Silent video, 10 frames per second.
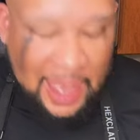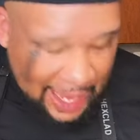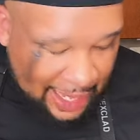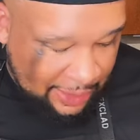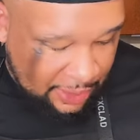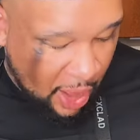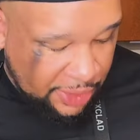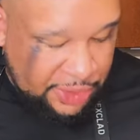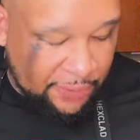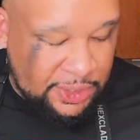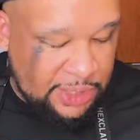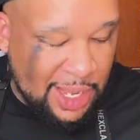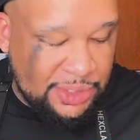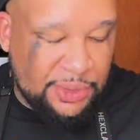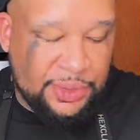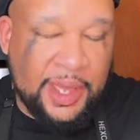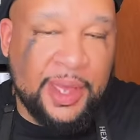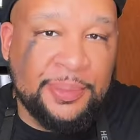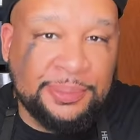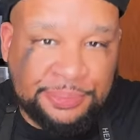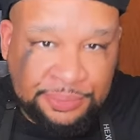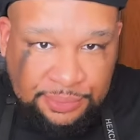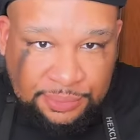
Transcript: And also, if you're just not tuned in,